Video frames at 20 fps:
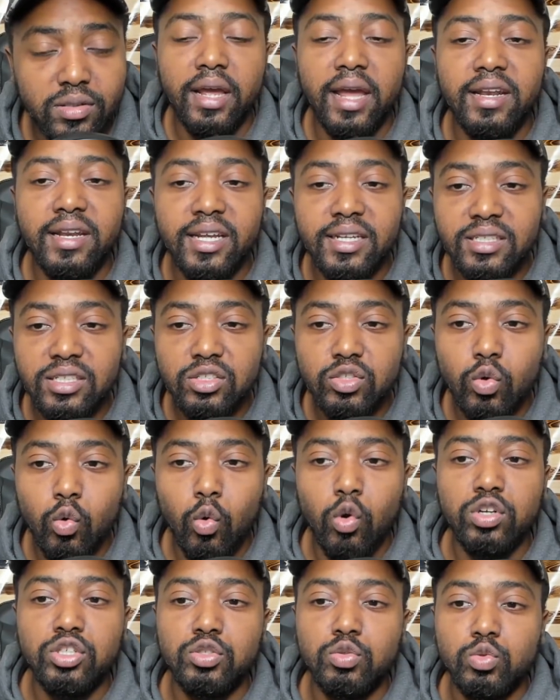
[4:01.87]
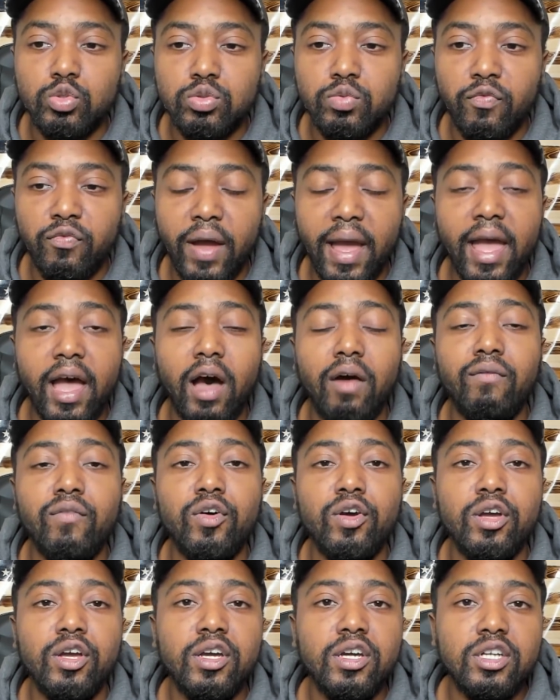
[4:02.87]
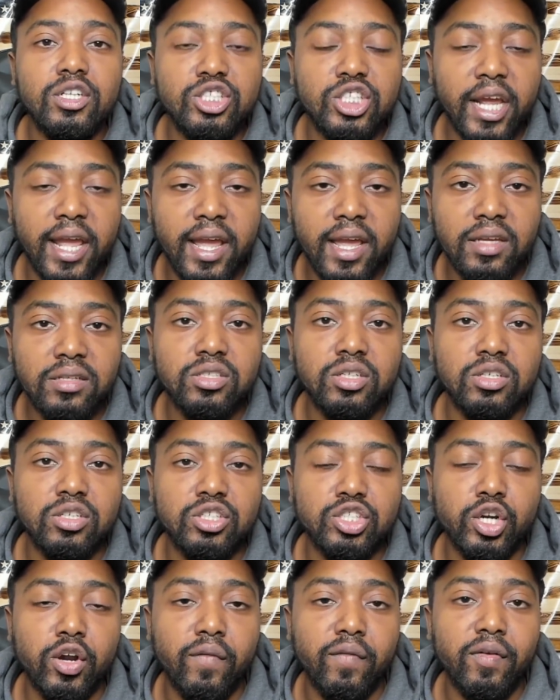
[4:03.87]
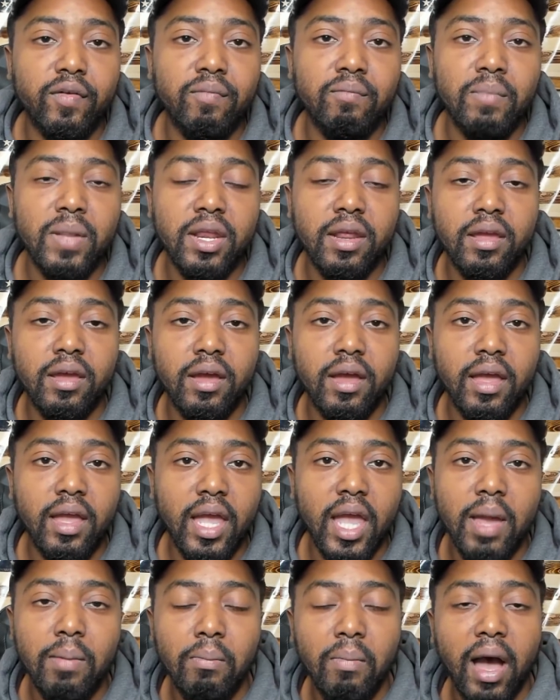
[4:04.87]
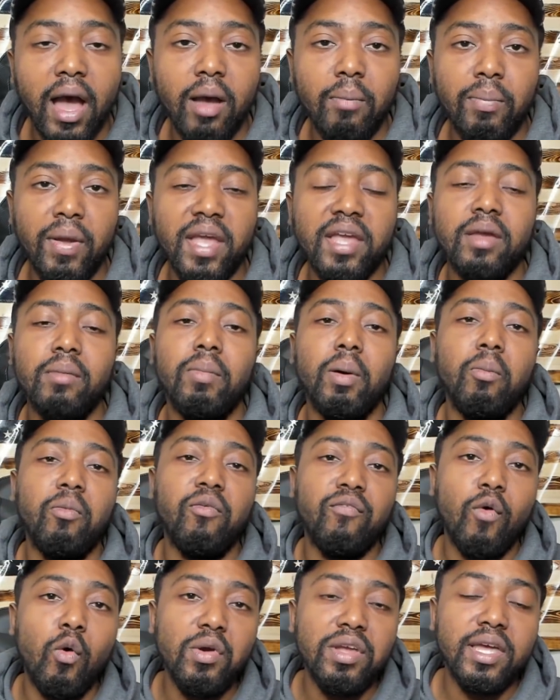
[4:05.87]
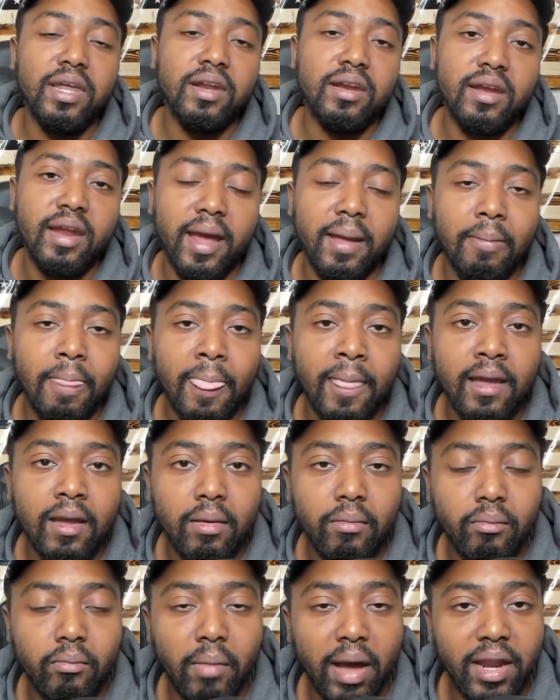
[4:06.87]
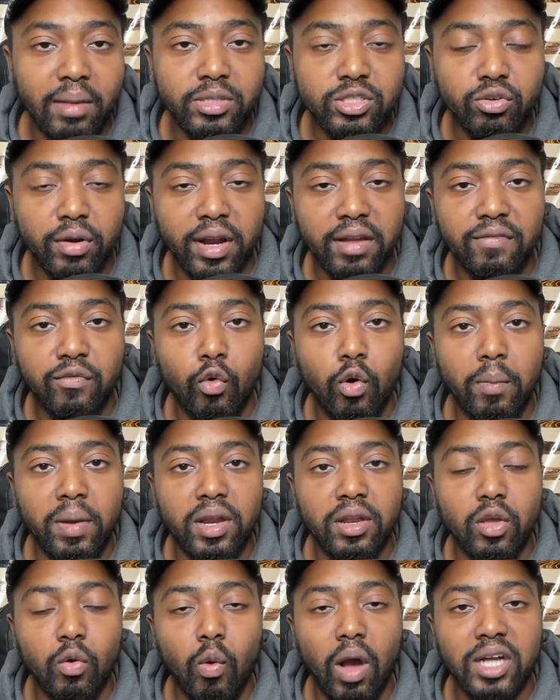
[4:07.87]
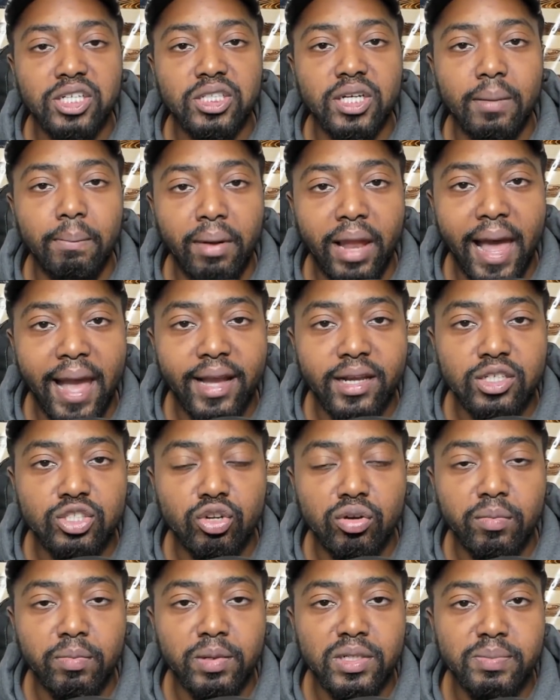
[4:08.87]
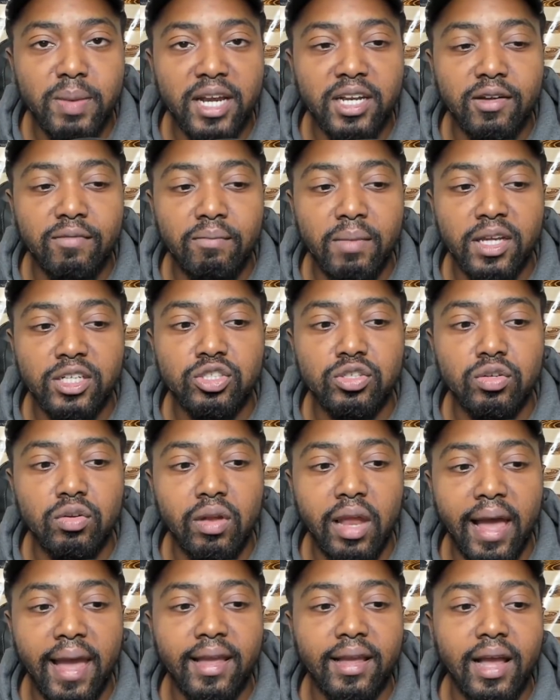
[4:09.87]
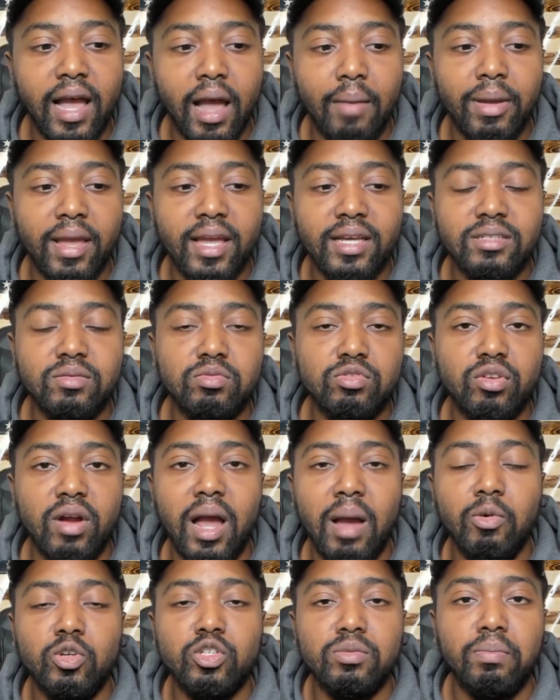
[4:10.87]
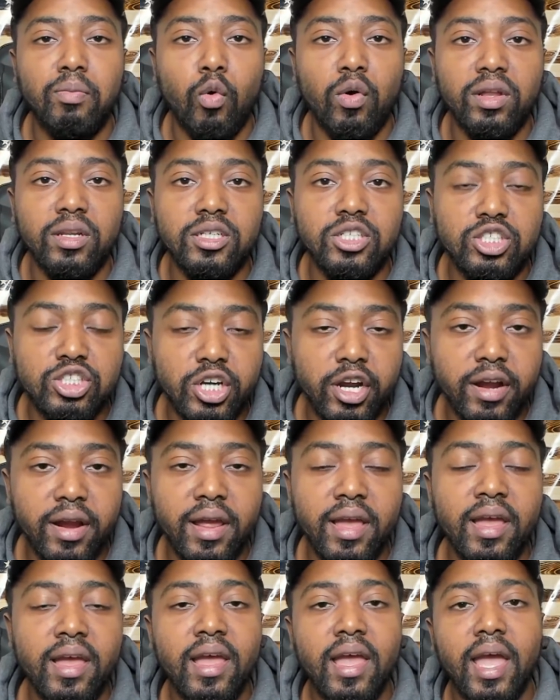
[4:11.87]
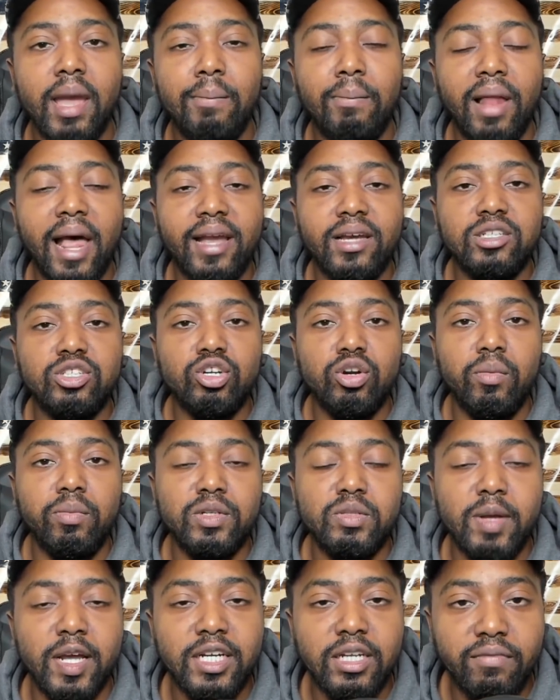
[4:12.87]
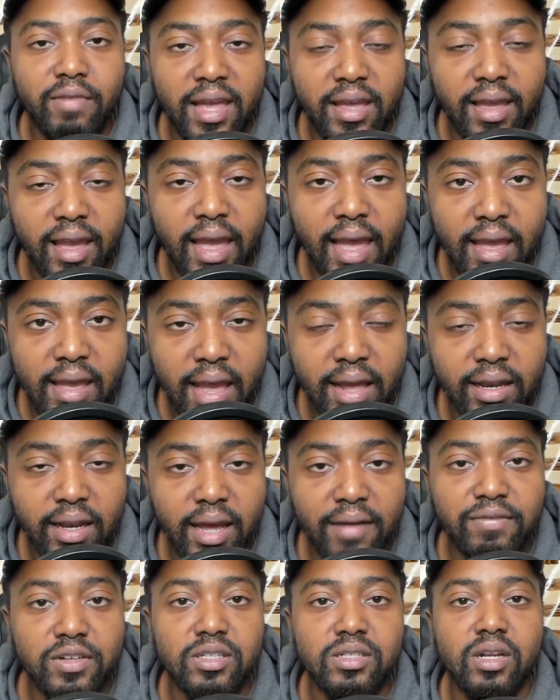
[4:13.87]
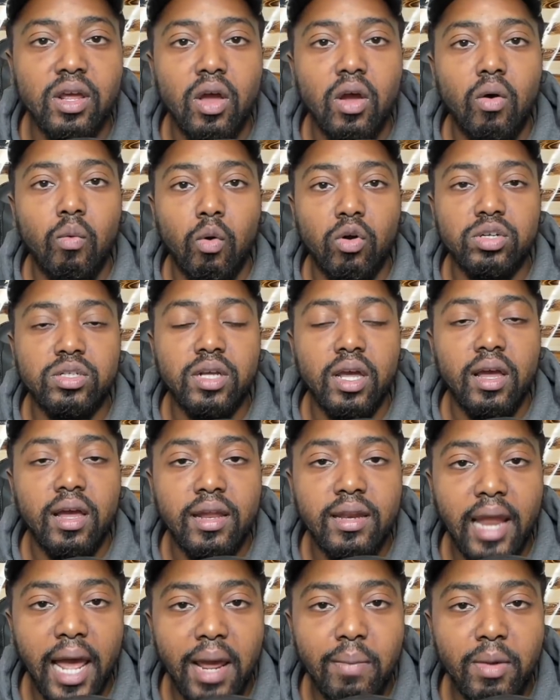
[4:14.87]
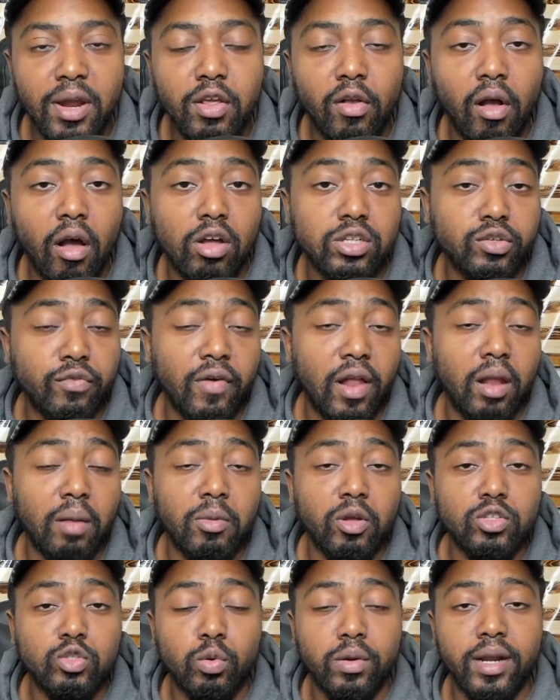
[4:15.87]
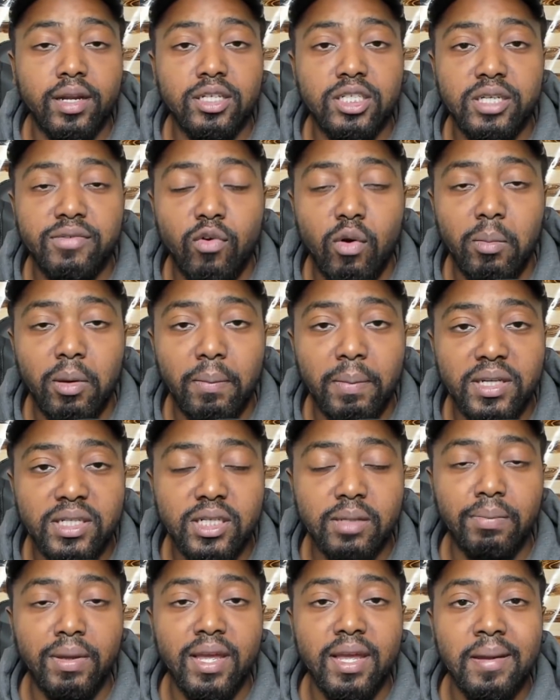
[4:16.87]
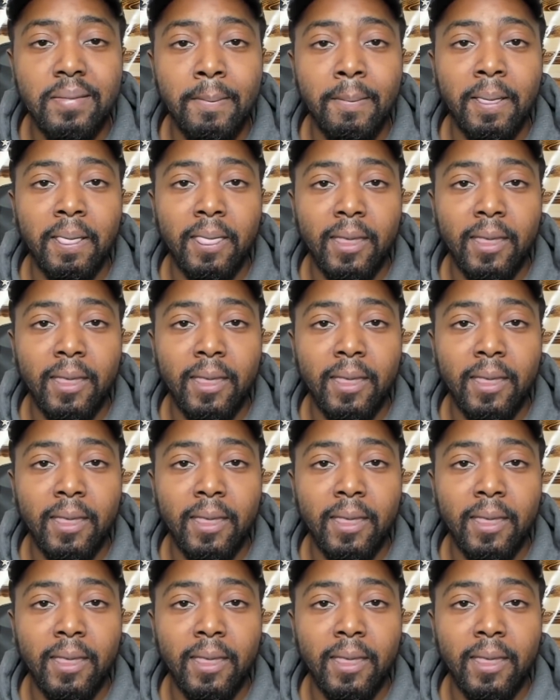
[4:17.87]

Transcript: And this is going to forever change conservative media, in my opinion. But before we get into that, my name is Greg Foreman, and you're watching A Black Conservative Perspective. Make sure you like, comment, and subscribe. Most importantly, share A Black Conservative Perspective, aka A Leftist Worst Nightmare. You can also follow me on Twitter at GForemanBCP.